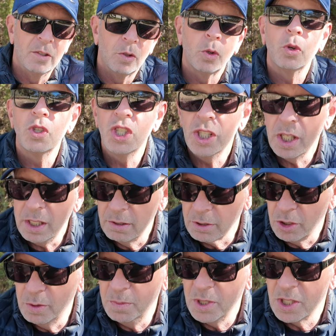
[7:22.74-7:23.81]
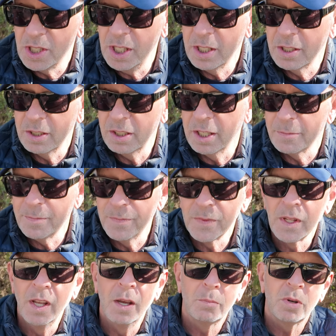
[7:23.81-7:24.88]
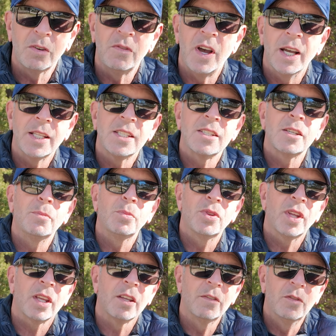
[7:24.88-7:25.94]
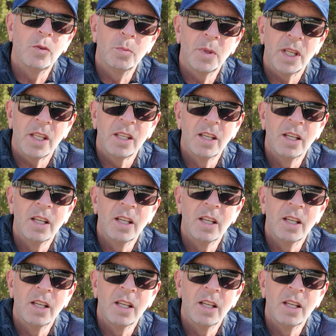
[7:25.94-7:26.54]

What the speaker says: or she, could be a she, couldn't it, provides something for me